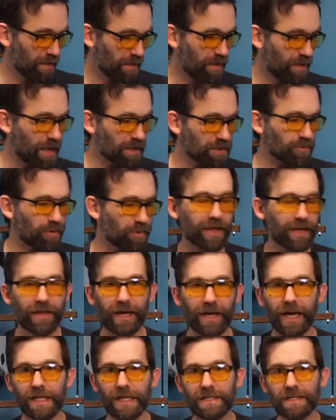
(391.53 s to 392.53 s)
That's why the
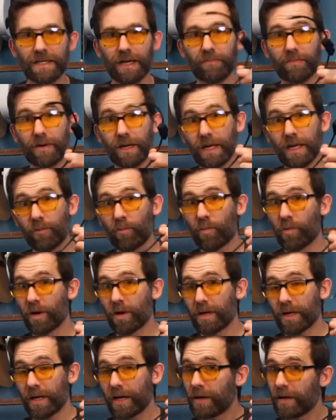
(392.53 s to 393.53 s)
headset buddy
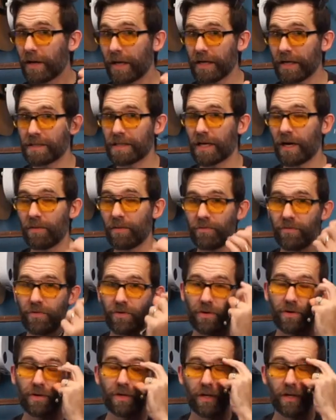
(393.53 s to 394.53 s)
is
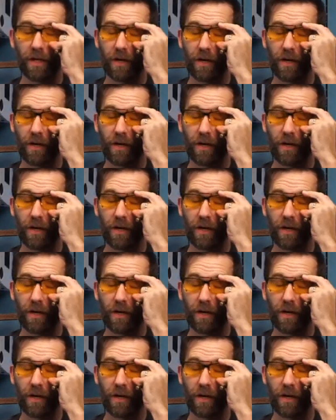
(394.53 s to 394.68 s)
helpful.